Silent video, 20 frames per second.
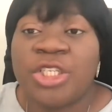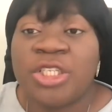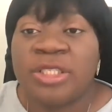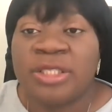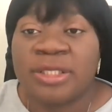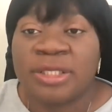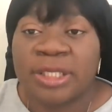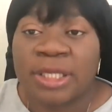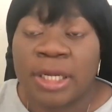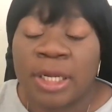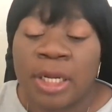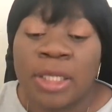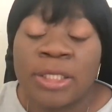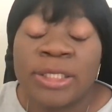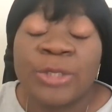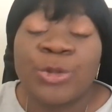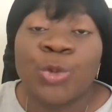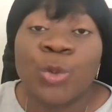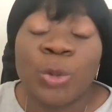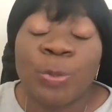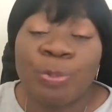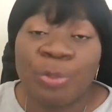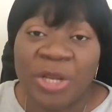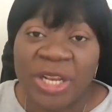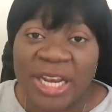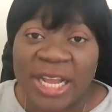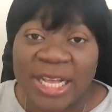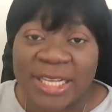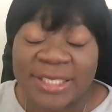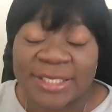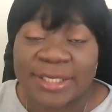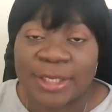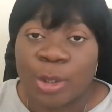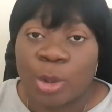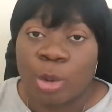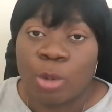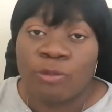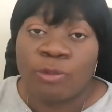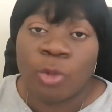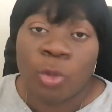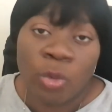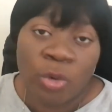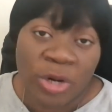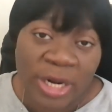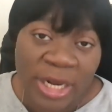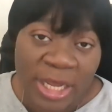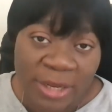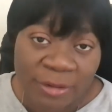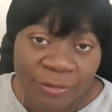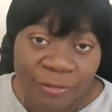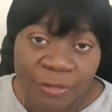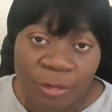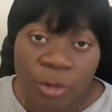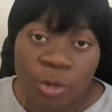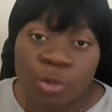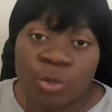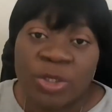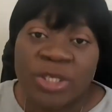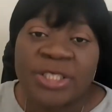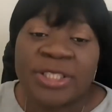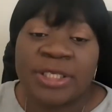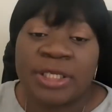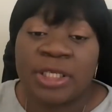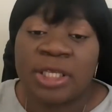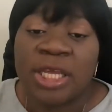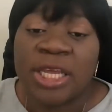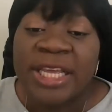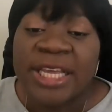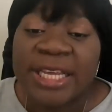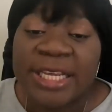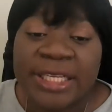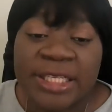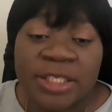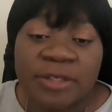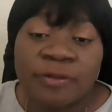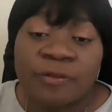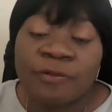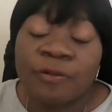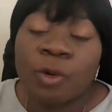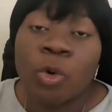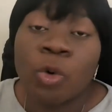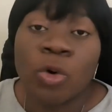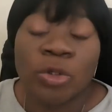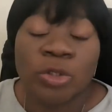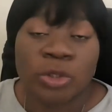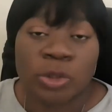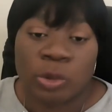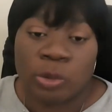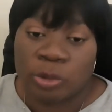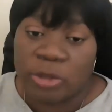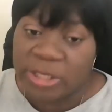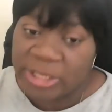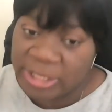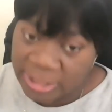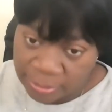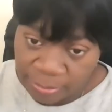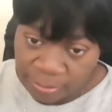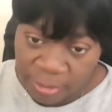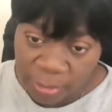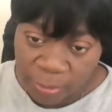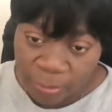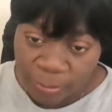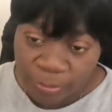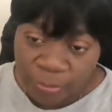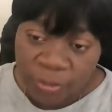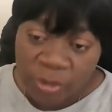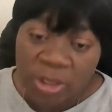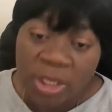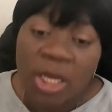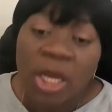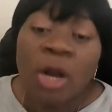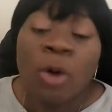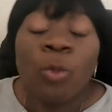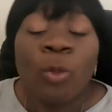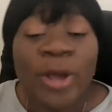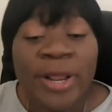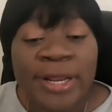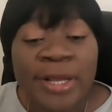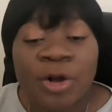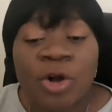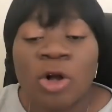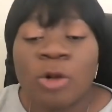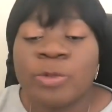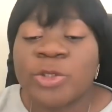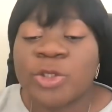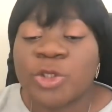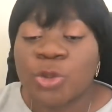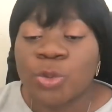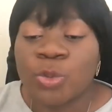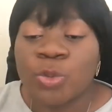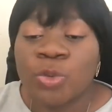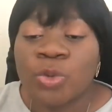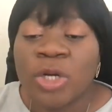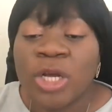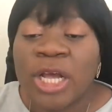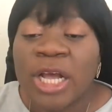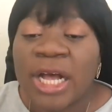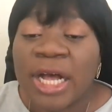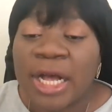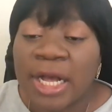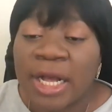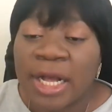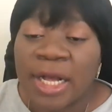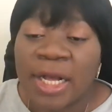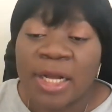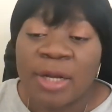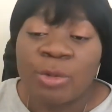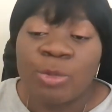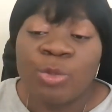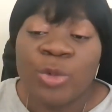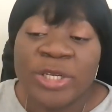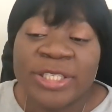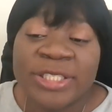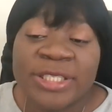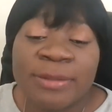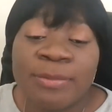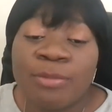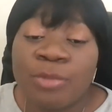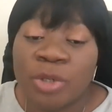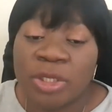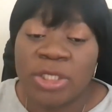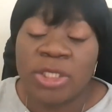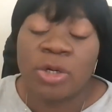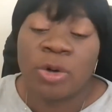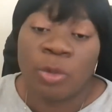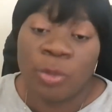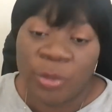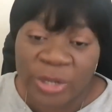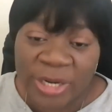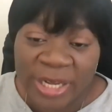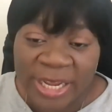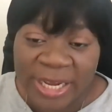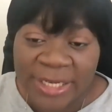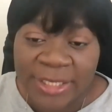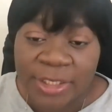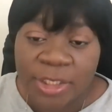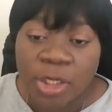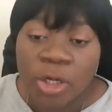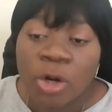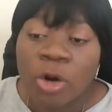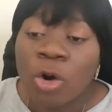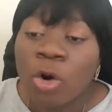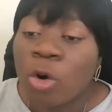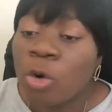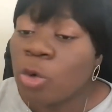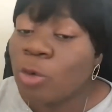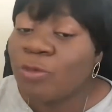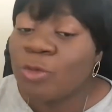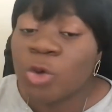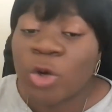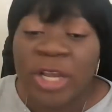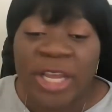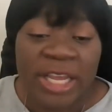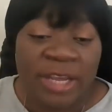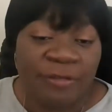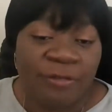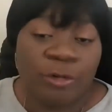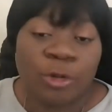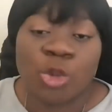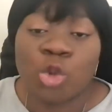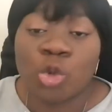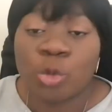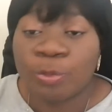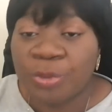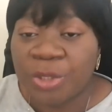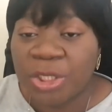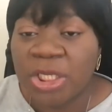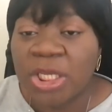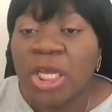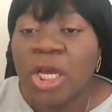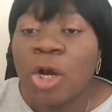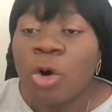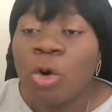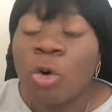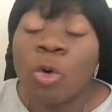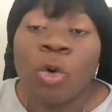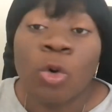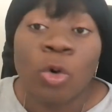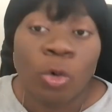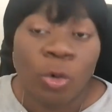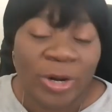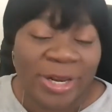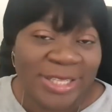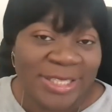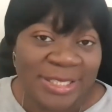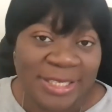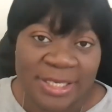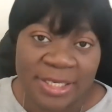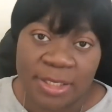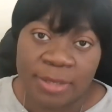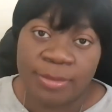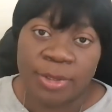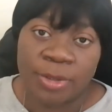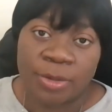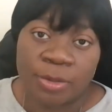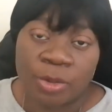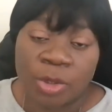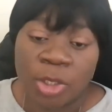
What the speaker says: is the 3 pillars of online fundraising, is focus on email. When it comes to raising money online, all of your effort should be on collecting email,